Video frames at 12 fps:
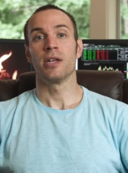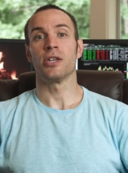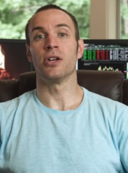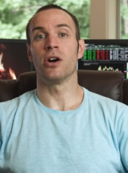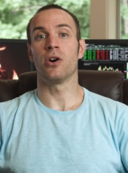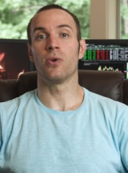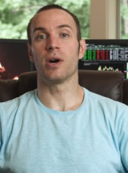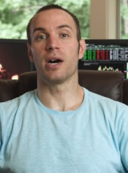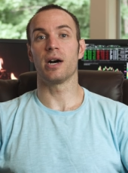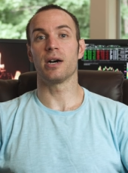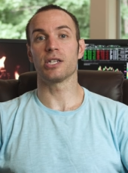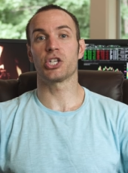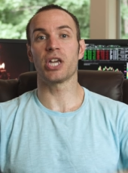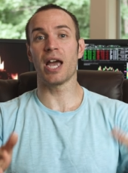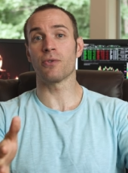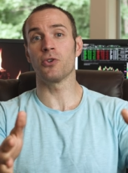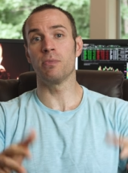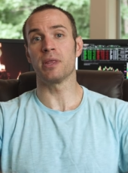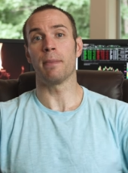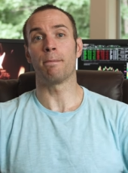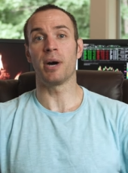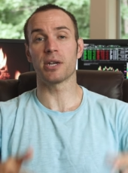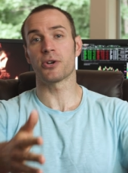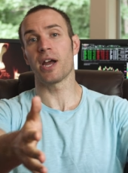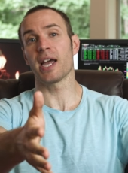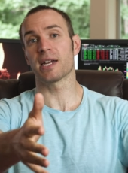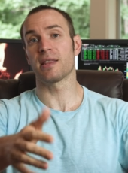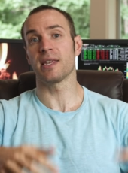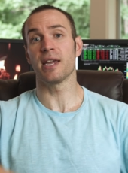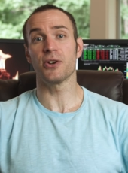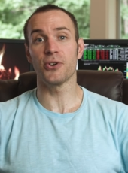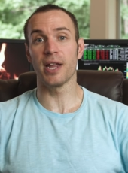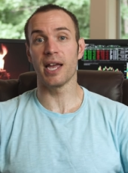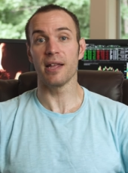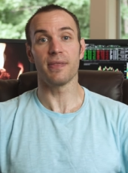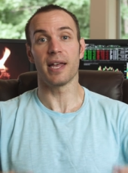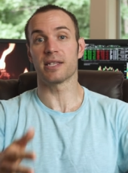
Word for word: you know, uh, chat room in the butt crack of the internet